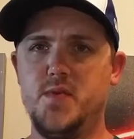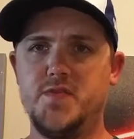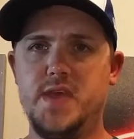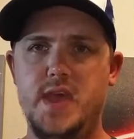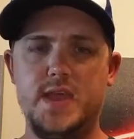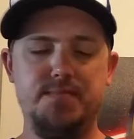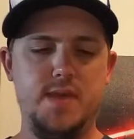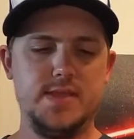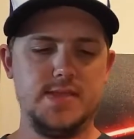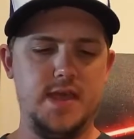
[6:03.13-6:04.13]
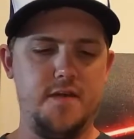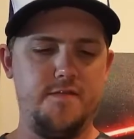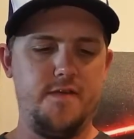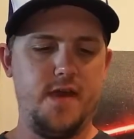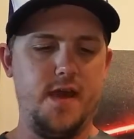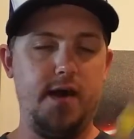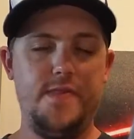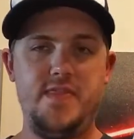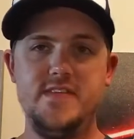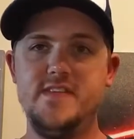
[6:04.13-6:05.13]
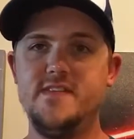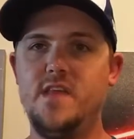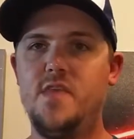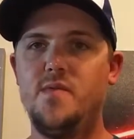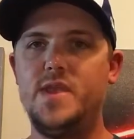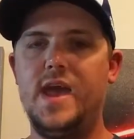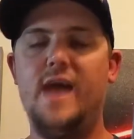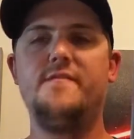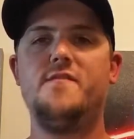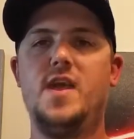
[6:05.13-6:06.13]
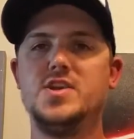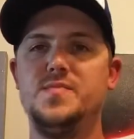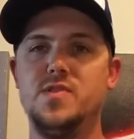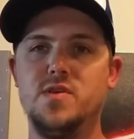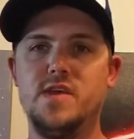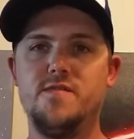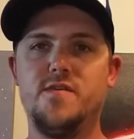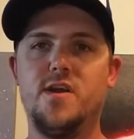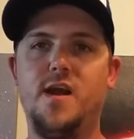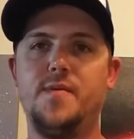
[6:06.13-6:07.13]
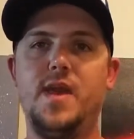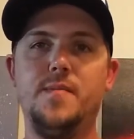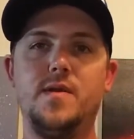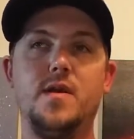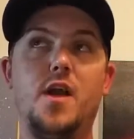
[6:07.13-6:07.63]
mostly 8-bit stuff. This is not the one to have. I've actually been looking for Capcom